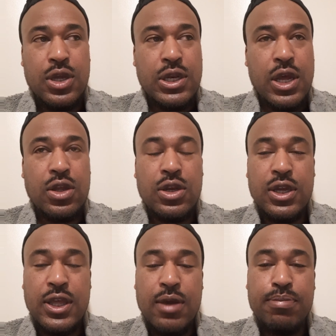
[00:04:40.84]
Now you
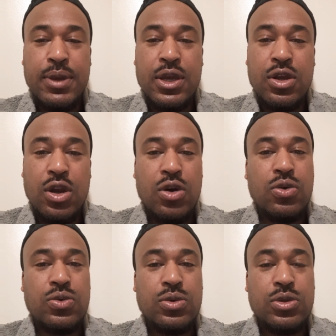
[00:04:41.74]
look at Big
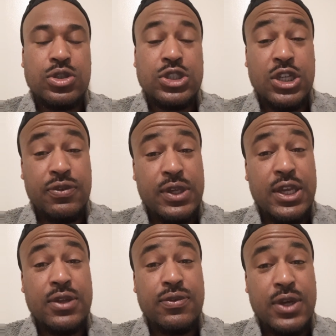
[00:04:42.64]
Glow, Chief
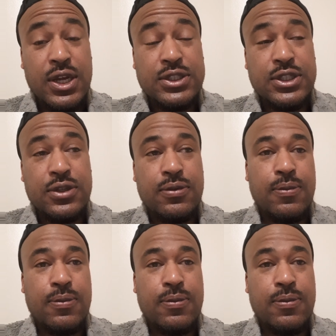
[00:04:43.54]
Keef's cousin.